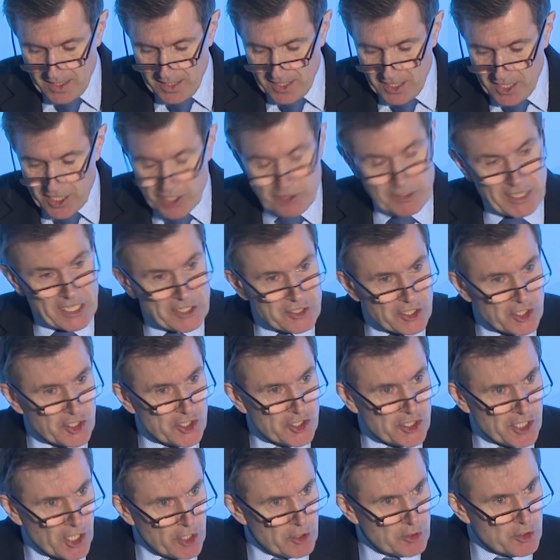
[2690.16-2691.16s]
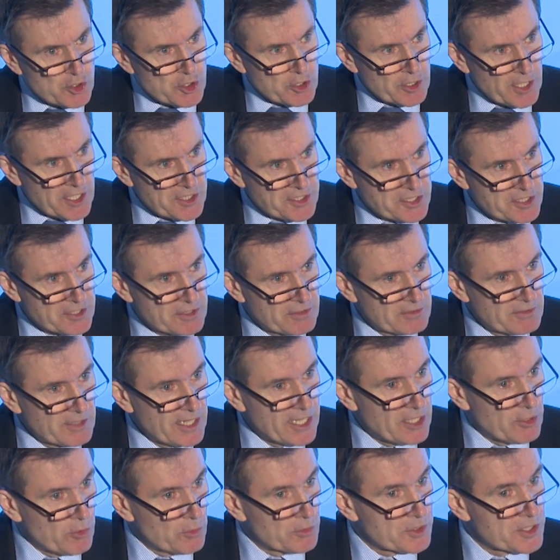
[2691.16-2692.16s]
You need to show trust
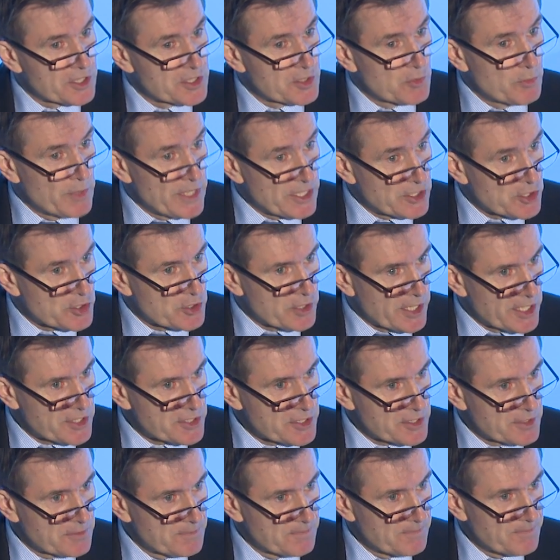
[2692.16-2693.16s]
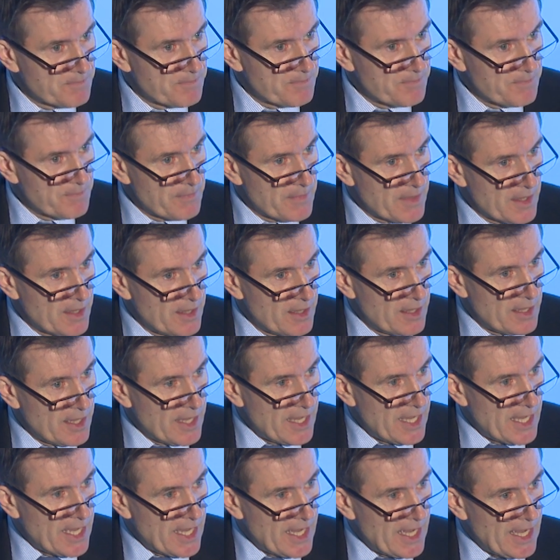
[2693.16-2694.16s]
in order to win trust.
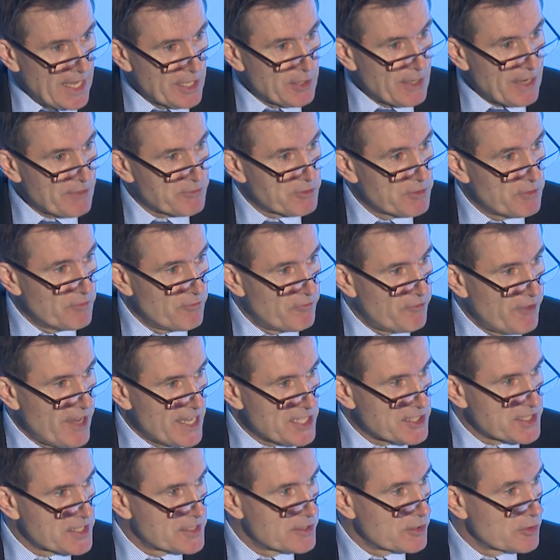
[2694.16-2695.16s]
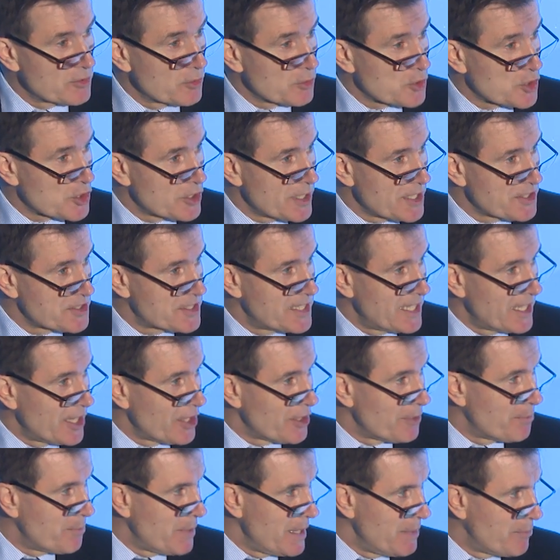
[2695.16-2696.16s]
Uh, you have to invest that your trust in other
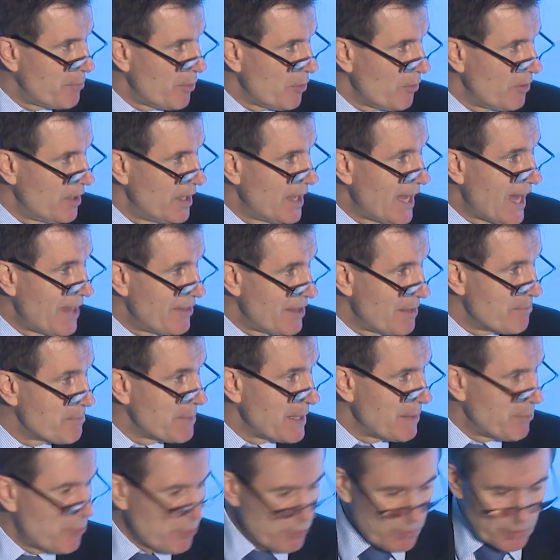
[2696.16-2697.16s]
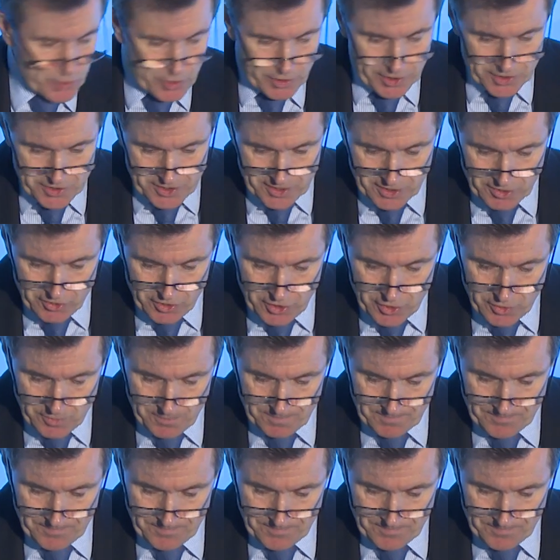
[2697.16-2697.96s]
people, and then people will trust in you.